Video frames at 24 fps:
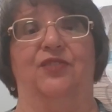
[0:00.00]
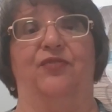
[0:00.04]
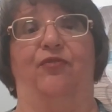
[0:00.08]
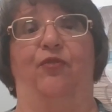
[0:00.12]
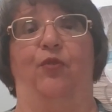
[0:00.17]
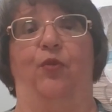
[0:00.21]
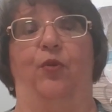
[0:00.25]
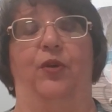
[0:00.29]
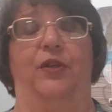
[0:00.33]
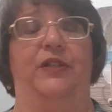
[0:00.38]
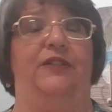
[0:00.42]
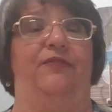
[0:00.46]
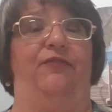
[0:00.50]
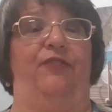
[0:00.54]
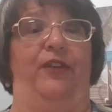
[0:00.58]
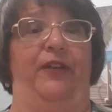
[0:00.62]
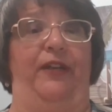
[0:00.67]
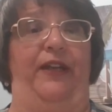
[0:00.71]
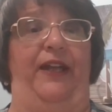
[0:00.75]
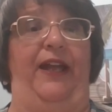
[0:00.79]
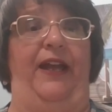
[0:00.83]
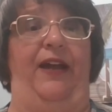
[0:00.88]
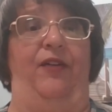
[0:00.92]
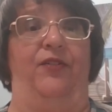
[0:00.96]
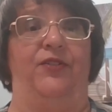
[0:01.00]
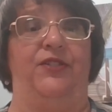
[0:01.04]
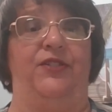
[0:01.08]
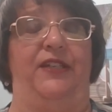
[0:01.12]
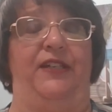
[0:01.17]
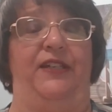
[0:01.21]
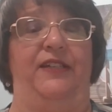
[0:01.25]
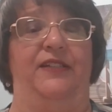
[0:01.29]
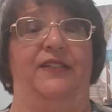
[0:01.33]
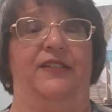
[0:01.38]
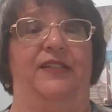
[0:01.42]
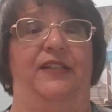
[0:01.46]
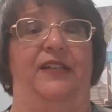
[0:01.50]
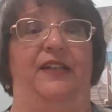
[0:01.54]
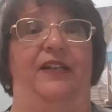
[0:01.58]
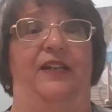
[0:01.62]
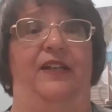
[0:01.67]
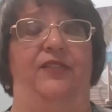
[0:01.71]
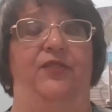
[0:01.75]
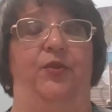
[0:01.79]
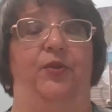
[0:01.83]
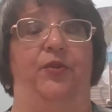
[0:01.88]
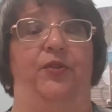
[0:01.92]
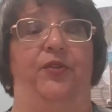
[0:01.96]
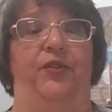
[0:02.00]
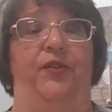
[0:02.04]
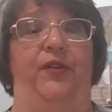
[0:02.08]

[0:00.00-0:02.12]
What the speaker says: 4 different counties in northern